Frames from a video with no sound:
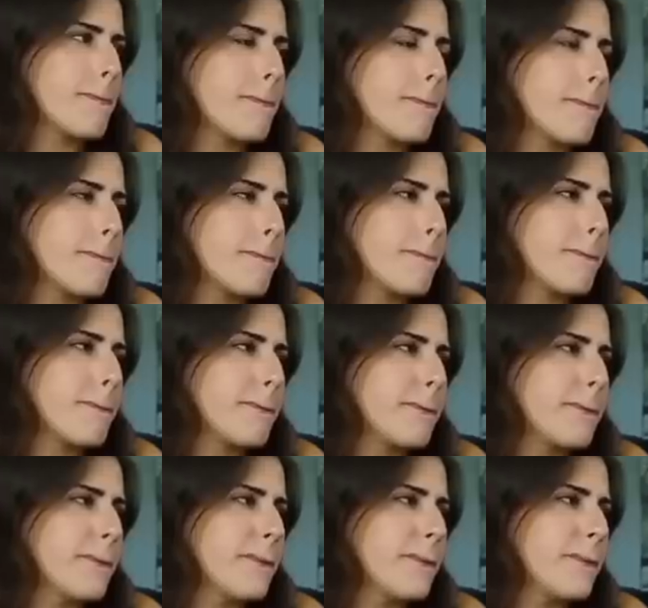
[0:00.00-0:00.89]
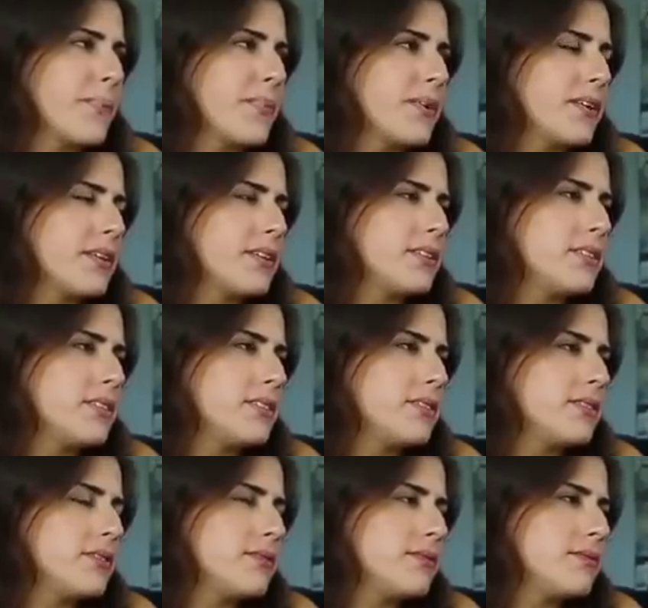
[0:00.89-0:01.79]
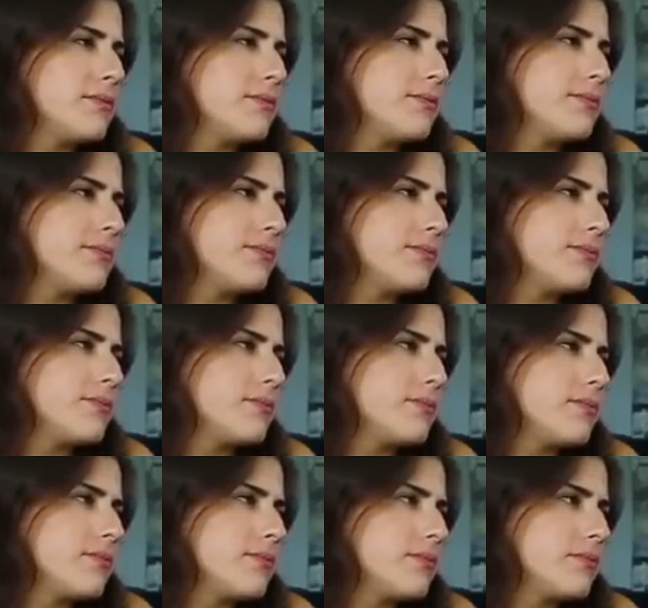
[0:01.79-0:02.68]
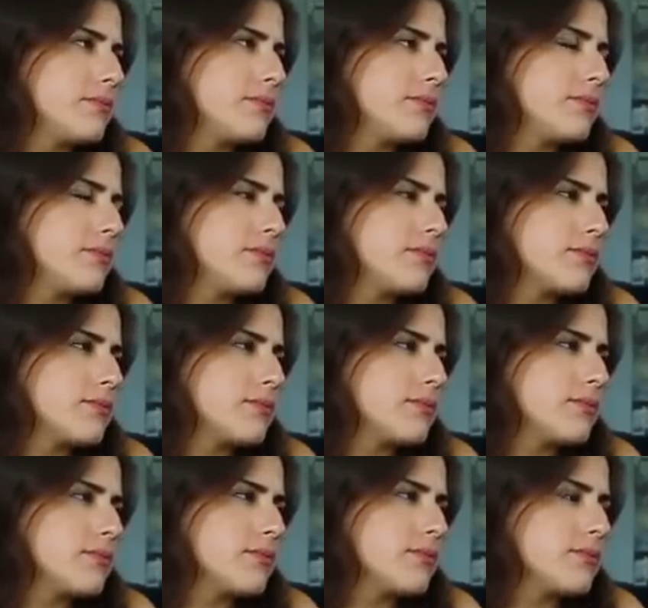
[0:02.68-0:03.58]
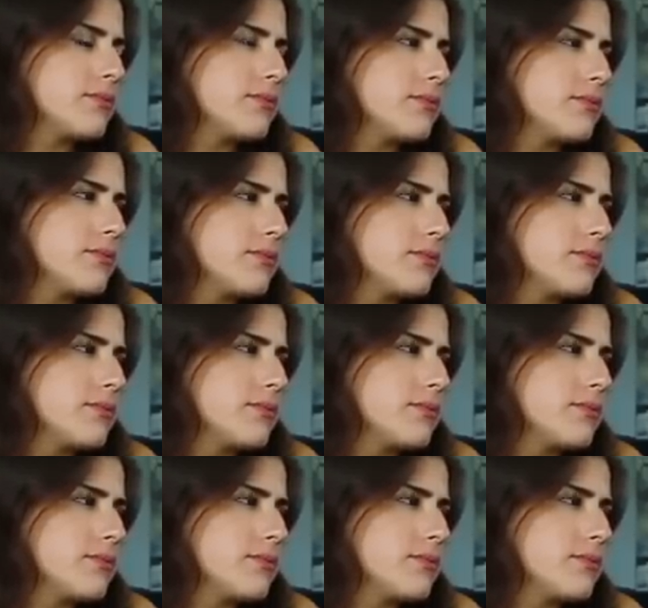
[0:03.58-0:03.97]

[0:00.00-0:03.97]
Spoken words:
(not speaking)